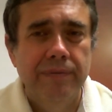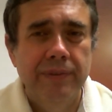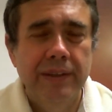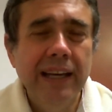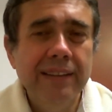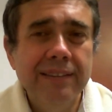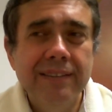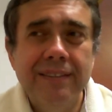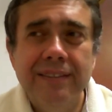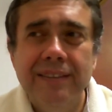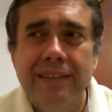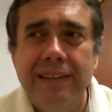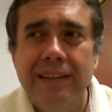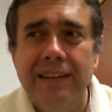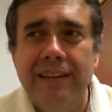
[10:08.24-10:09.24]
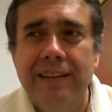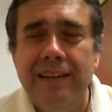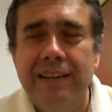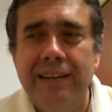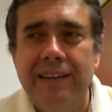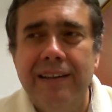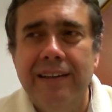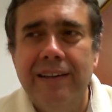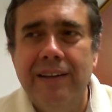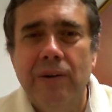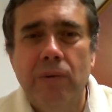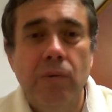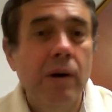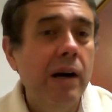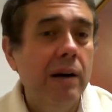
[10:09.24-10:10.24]
That's
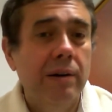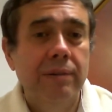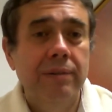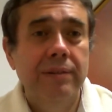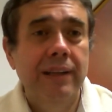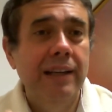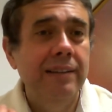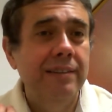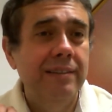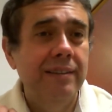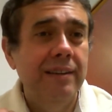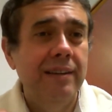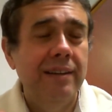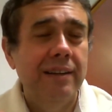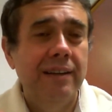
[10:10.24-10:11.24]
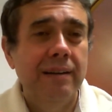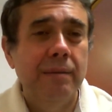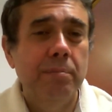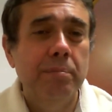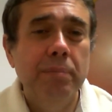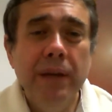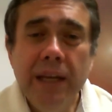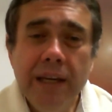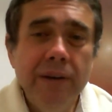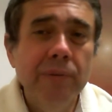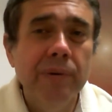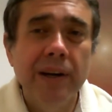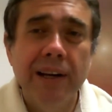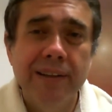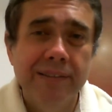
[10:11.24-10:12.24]
wow, that's a big
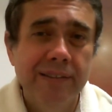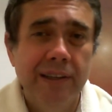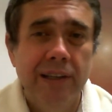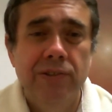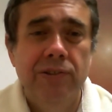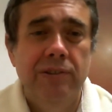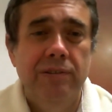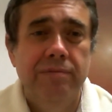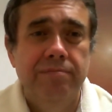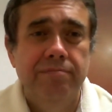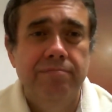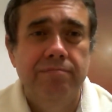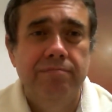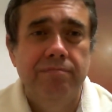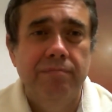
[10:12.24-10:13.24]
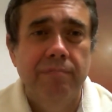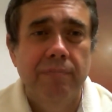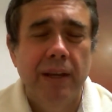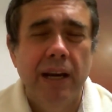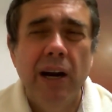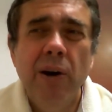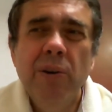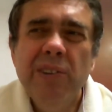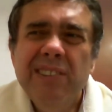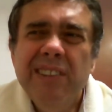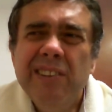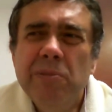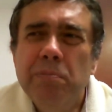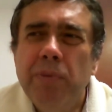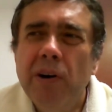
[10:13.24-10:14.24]
realization. How is
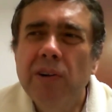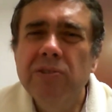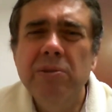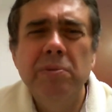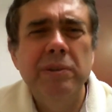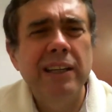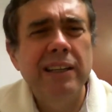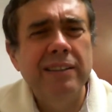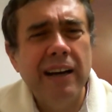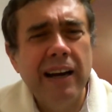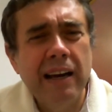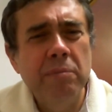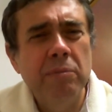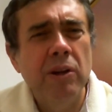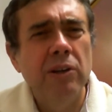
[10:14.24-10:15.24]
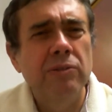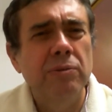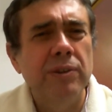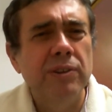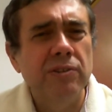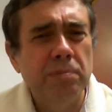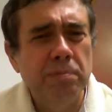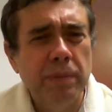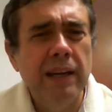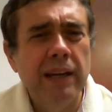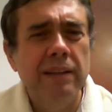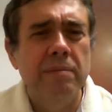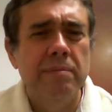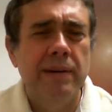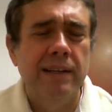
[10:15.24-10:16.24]
it possible that I'm not
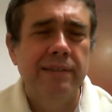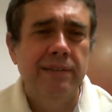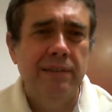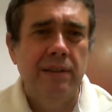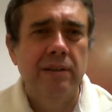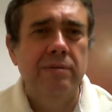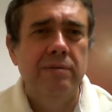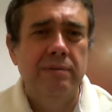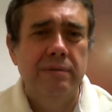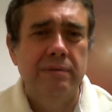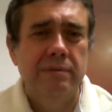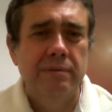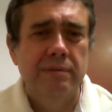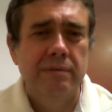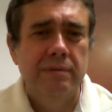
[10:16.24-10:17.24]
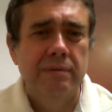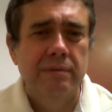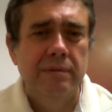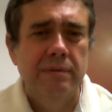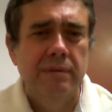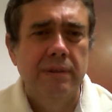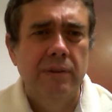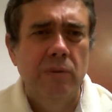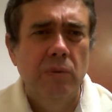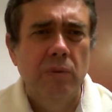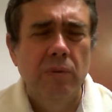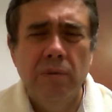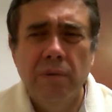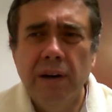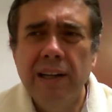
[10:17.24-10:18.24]
respecting myself?
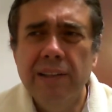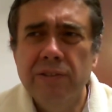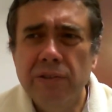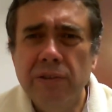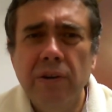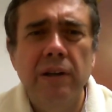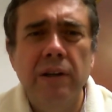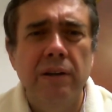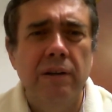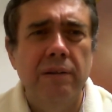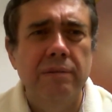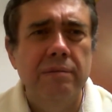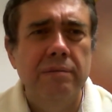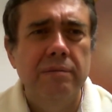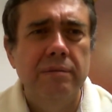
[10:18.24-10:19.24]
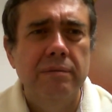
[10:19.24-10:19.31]
What's going on?